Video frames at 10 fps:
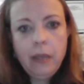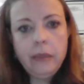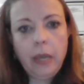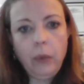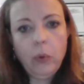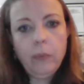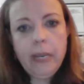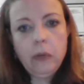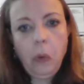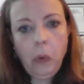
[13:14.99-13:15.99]
they were
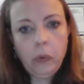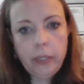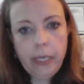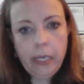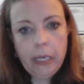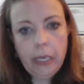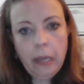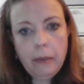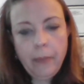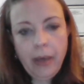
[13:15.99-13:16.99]
made holy
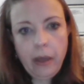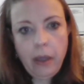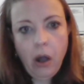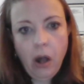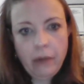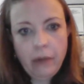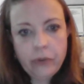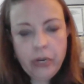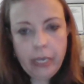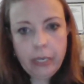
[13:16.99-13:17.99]
by
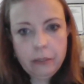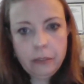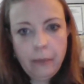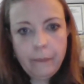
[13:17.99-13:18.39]
offerings.